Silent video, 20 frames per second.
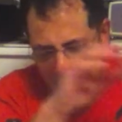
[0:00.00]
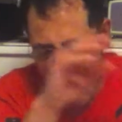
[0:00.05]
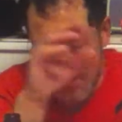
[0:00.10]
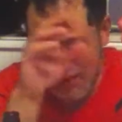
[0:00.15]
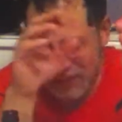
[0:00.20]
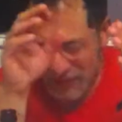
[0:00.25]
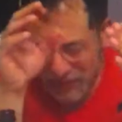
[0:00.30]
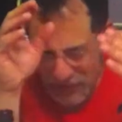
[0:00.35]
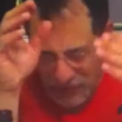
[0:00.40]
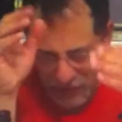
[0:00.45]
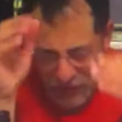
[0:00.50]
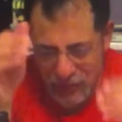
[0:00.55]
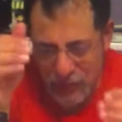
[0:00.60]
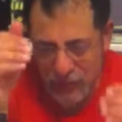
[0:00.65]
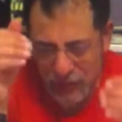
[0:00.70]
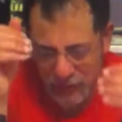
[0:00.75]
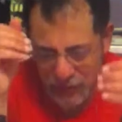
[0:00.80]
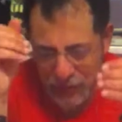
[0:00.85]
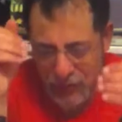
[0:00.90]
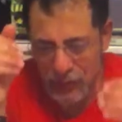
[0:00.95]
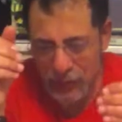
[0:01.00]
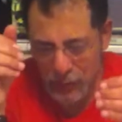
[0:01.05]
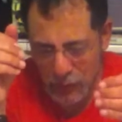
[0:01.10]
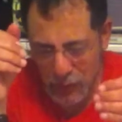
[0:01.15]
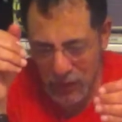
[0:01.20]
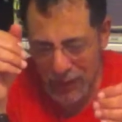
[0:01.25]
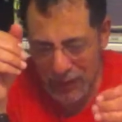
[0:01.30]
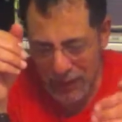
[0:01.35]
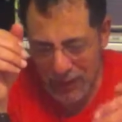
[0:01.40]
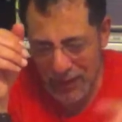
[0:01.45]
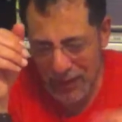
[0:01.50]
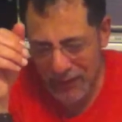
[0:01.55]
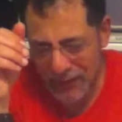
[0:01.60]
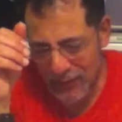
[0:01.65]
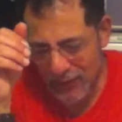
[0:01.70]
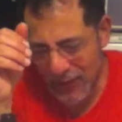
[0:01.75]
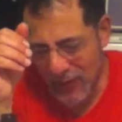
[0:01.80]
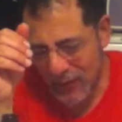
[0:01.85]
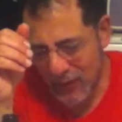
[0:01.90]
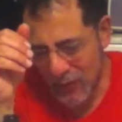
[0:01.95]
it's just right.
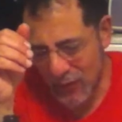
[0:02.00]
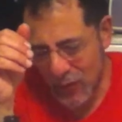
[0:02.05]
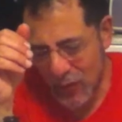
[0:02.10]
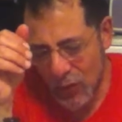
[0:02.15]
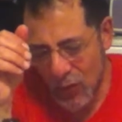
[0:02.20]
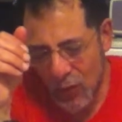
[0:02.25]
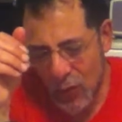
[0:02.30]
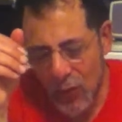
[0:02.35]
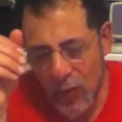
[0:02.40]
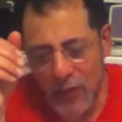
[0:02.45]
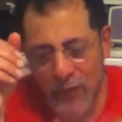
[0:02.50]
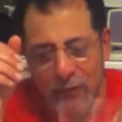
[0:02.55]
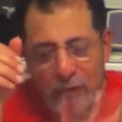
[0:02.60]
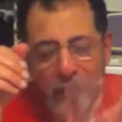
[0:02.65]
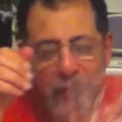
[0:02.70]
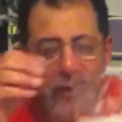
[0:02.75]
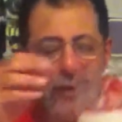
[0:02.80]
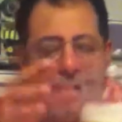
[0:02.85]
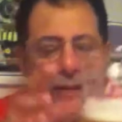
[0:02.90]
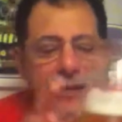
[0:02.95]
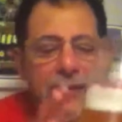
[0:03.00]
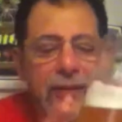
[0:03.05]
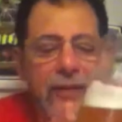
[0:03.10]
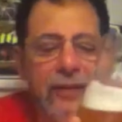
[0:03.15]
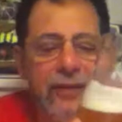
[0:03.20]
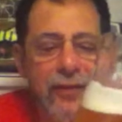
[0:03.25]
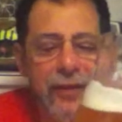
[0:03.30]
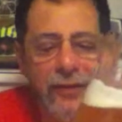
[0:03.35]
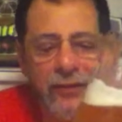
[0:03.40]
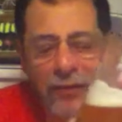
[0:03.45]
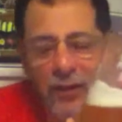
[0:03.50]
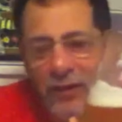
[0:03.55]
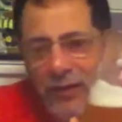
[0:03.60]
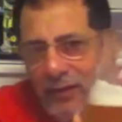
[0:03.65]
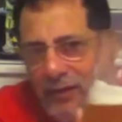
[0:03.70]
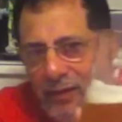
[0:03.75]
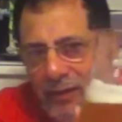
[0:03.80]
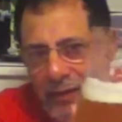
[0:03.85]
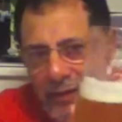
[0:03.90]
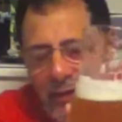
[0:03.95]
I've quite frankly, they've
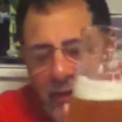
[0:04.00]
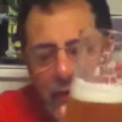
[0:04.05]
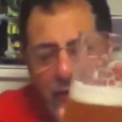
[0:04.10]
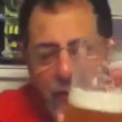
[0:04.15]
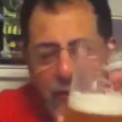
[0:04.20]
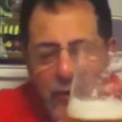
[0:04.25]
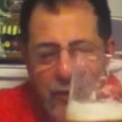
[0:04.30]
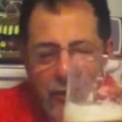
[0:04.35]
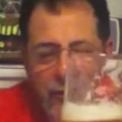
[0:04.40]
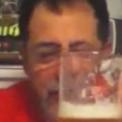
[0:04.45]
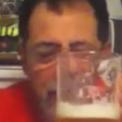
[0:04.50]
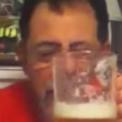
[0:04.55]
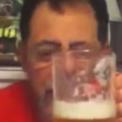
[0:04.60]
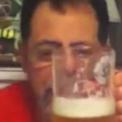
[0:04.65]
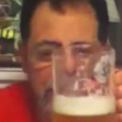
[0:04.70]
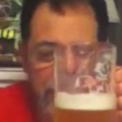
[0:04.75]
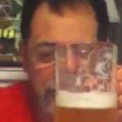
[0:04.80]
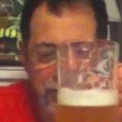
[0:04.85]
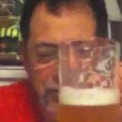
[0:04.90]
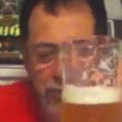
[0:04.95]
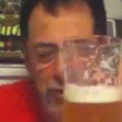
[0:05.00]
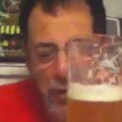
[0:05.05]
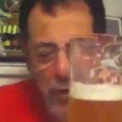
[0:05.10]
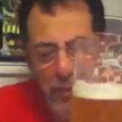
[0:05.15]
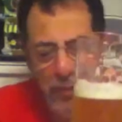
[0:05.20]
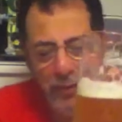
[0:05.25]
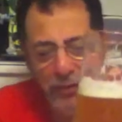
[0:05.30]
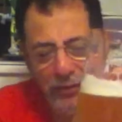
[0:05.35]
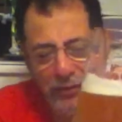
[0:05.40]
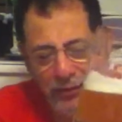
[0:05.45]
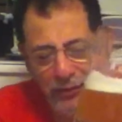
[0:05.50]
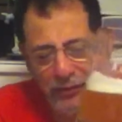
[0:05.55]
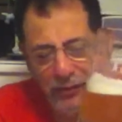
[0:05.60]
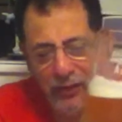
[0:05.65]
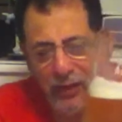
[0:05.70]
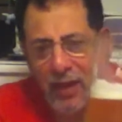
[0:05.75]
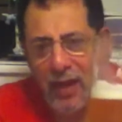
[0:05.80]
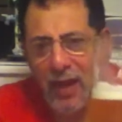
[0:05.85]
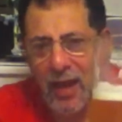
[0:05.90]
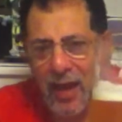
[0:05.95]
done a very, very good job on
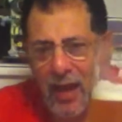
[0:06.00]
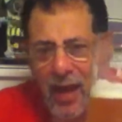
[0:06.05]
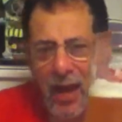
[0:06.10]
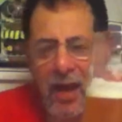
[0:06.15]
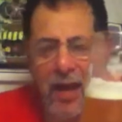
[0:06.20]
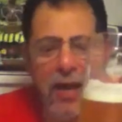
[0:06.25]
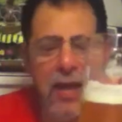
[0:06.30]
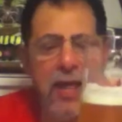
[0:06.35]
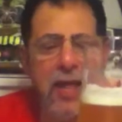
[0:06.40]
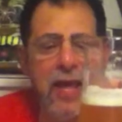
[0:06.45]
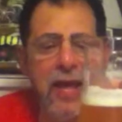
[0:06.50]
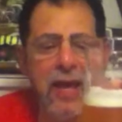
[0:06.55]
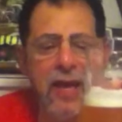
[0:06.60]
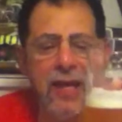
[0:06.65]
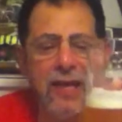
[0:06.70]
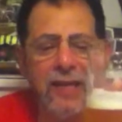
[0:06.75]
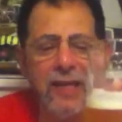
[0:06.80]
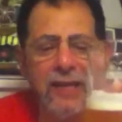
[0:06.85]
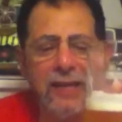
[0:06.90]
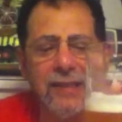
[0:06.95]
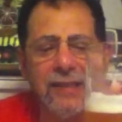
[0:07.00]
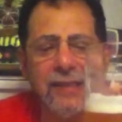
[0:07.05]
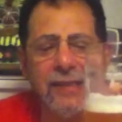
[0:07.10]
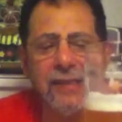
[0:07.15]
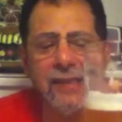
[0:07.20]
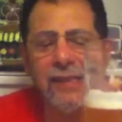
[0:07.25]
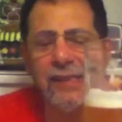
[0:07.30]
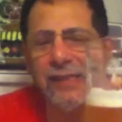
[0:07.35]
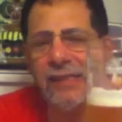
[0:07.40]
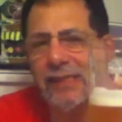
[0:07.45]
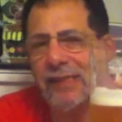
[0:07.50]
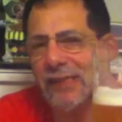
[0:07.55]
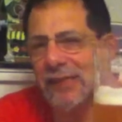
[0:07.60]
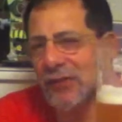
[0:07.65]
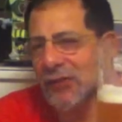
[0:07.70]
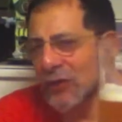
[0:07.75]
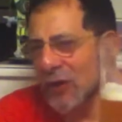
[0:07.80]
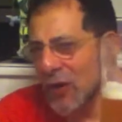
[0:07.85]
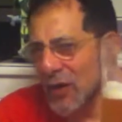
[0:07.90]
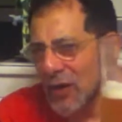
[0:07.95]
this. I
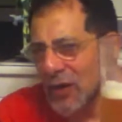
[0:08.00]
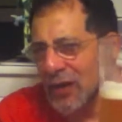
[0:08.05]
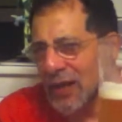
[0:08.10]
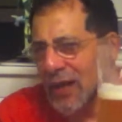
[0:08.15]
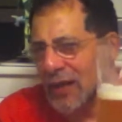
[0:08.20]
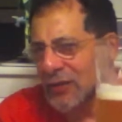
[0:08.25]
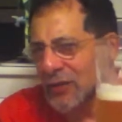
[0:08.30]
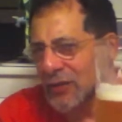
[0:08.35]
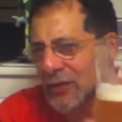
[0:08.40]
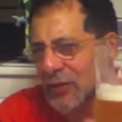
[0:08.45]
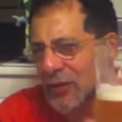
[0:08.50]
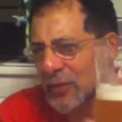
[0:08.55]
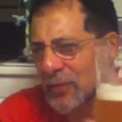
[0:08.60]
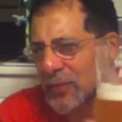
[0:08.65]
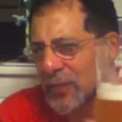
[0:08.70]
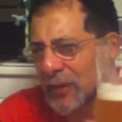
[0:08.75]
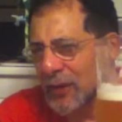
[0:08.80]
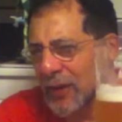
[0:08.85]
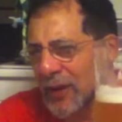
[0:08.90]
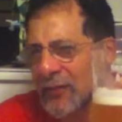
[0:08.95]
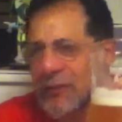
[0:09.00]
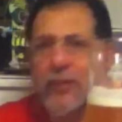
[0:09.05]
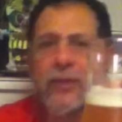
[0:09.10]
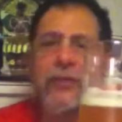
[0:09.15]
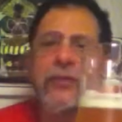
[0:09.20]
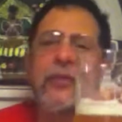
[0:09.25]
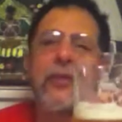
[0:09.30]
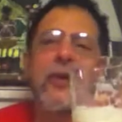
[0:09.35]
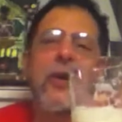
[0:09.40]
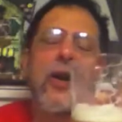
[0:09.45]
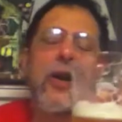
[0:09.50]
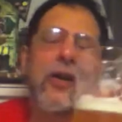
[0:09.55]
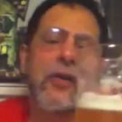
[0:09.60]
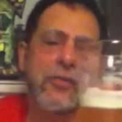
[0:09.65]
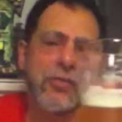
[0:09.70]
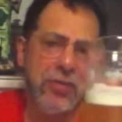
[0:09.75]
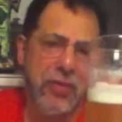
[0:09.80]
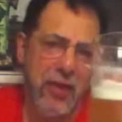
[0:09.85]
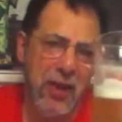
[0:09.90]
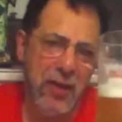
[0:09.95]
looked on Beer Advocate, there
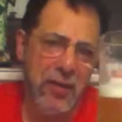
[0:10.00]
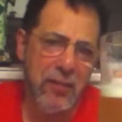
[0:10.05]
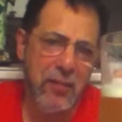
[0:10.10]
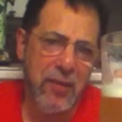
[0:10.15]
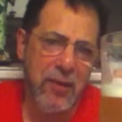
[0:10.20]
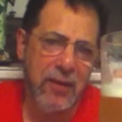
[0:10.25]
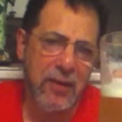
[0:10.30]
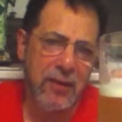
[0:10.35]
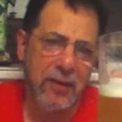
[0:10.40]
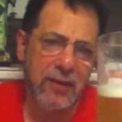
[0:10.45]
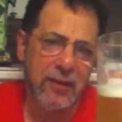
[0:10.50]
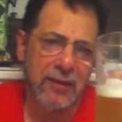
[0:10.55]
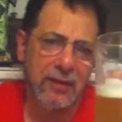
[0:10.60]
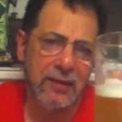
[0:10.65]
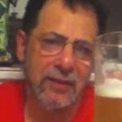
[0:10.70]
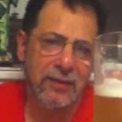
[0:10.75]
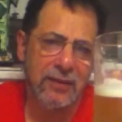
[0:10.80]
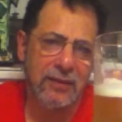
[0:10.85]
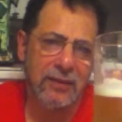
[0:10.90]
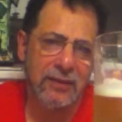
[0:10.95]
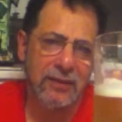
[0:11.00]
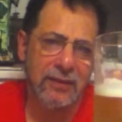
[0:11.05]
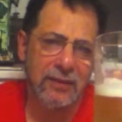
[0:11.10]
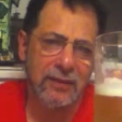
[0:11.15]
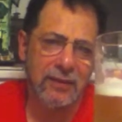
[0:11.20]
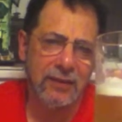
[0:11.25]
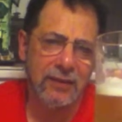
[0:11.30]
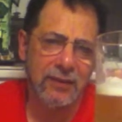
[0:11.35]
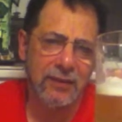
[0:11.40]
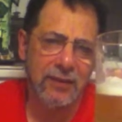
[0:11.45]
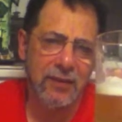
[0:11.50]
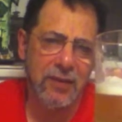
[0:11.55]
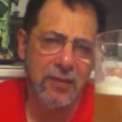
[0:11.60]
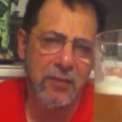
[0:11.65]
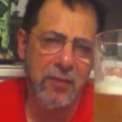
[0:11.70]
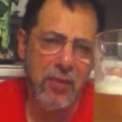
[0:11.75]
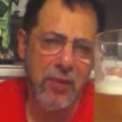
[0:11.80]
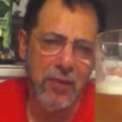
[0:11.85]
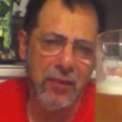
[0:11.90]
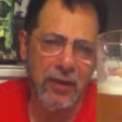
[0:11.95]
aren't that many
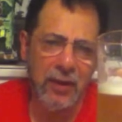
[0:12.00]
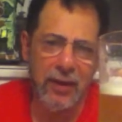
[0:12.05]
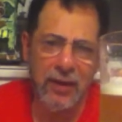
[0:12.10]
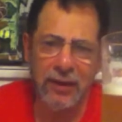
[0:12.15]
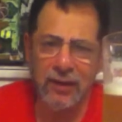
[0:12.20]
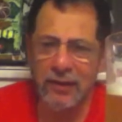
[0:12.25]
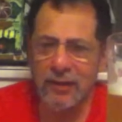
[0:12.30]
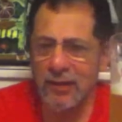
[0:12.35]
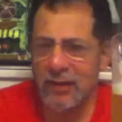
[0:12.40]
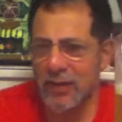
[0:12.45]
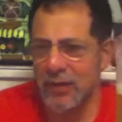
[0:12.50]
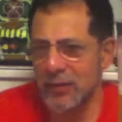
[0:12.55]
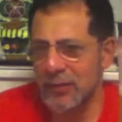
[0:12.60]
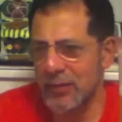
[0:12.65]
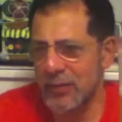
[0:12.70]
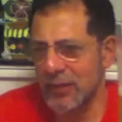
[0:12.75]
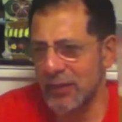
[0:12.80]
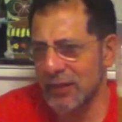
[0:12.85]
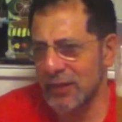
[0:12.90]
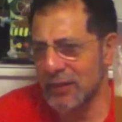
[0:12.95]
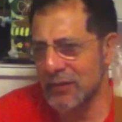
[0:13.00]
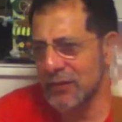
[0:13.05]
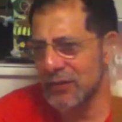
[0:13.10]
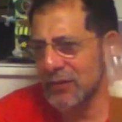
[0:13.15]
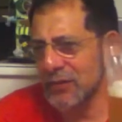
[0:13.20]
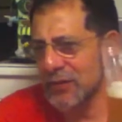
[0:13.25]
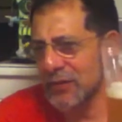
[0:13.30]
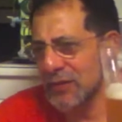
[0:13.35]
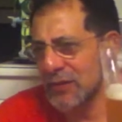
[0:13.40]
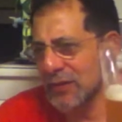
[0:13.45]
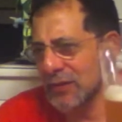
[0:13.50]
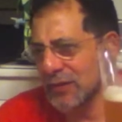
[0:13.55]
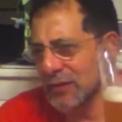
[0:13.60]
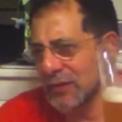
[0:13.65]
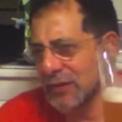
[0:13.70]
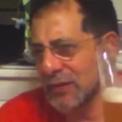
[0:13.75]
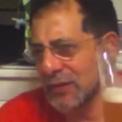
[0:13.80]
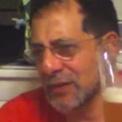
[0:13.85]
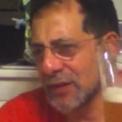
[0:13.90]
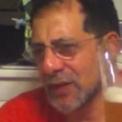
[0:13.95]
American companies,
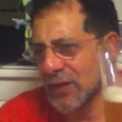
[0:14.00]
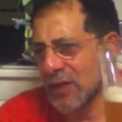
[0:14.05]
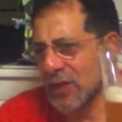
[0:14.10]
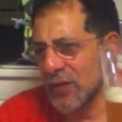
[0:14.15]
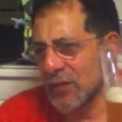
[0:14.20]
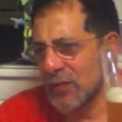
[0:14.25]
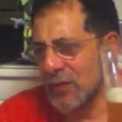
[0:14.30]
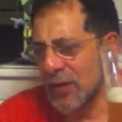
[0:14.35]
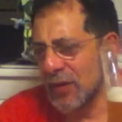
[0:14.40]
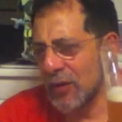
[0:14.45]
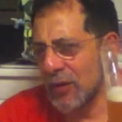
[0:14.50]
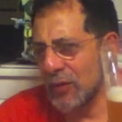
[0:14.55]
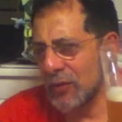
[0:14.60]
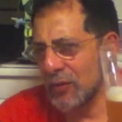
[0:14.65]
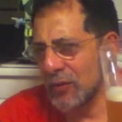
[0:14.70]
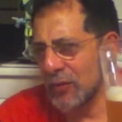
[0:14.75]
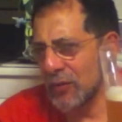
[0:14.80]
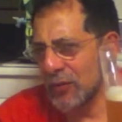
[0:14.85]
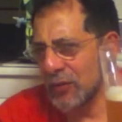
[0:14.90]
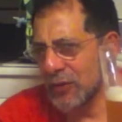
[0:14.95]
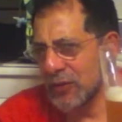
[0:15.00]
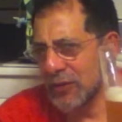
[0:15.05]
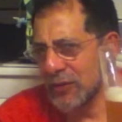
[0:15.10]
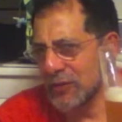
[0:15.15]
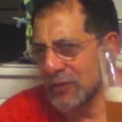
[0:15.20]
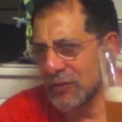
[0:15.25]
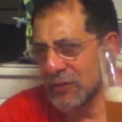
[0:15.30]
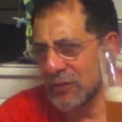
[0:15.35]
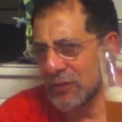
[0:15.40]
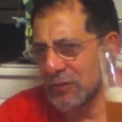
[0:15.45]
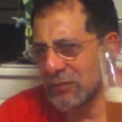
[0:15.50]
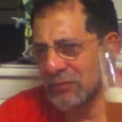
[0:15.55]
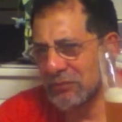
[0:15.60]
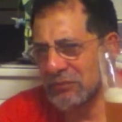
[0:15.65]
American breweries who